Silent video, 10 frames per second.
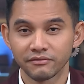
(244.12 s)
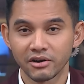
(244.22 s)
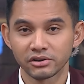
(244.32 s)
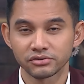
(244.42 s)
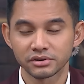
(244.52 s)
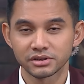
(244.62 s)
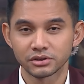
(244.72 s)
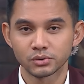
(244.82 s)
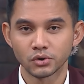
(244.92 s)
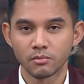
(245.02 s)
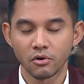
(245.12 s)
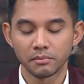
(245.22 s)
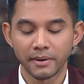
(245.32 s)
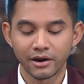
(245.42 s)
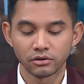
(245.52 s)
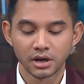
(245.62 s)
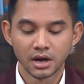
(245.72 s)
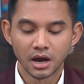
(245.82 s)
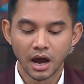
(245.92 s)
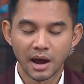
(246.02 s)
very interesting to know more about
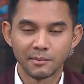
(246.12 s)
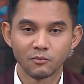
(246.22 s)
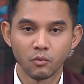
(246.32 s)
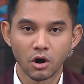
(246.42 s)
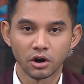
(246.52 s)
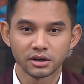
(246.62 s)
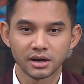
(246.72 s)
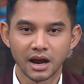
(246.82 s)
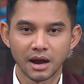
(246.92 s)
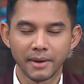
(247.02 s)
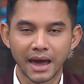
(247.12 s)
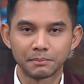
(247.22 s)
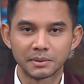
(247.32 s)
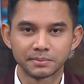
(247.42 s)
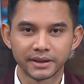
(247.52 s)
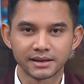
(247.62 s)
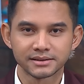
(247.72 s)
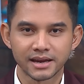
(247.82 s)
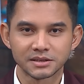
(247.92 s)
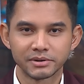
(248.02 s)
what Happy
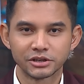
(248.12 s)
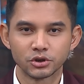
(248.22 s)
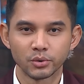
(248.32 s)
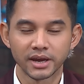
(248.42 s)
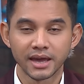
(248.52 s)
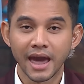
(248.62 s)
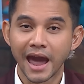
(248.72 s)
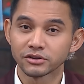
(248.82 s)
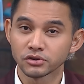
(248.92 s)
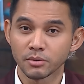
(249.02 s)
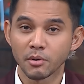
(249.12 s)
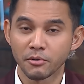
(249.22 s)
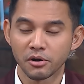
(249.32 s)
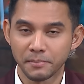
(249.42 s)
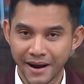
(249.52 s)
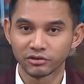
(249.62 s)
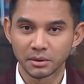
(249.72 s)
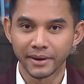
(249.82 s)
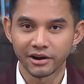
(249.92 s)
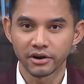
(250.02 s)
Place has been doing. And to know more about
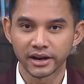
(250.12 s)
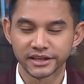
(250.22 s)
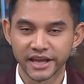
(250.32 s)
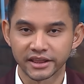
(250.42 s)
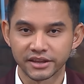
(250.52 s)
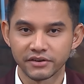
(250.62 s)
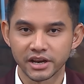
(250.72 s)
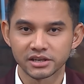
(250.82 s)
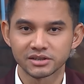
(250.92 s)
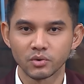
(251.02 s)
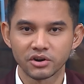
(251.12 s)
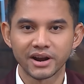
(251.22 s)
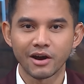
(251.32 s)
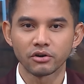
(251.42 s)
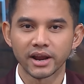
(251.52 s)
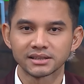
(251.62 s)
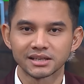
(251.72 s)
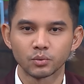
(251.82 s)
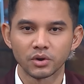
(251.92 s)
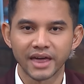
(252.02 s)
the matter and the activities, we are now
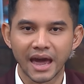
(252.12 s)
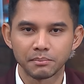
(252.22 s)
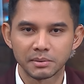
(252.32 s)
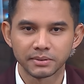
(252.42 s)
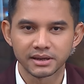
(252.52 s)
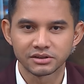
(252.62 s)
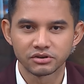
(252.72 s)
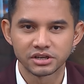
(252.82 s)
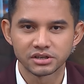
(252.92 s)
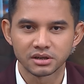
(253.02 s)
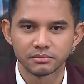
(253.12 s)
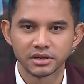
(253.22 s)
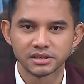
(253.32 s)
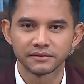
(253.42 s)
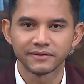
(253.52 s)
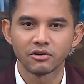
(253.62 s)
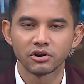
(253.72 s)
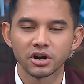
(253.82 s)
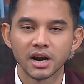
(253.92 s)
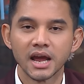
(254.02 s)
connected with Happy Place Indonesia community
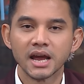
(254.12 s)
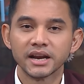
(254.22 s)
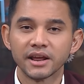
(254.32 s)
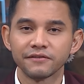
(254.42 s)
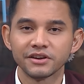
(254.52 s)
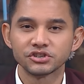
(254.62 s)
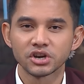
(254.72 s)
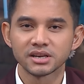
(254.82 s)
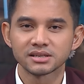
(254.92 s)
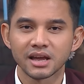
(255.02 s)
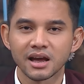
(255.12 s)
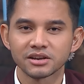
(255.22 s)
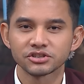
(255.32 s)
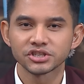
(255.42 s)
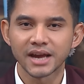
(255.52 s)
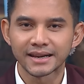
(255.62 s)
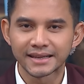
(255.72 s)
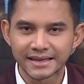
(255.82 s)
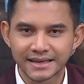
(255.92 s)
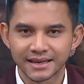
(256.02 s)
founder, Devy Janisca
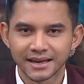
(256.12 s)
Shalih